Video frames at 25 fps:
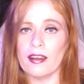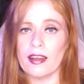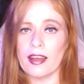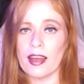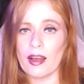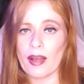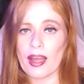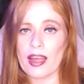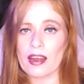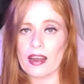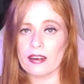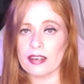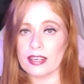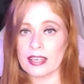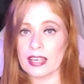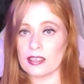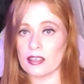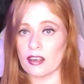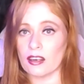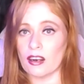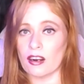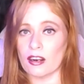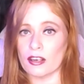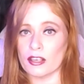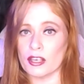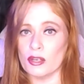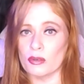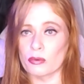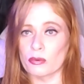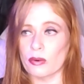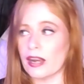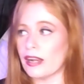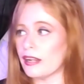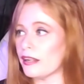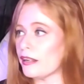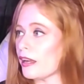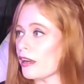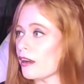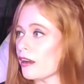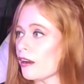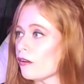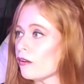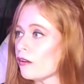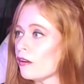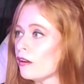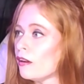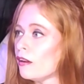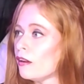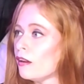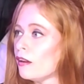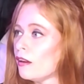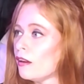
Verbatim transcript: How arrogant are you right now?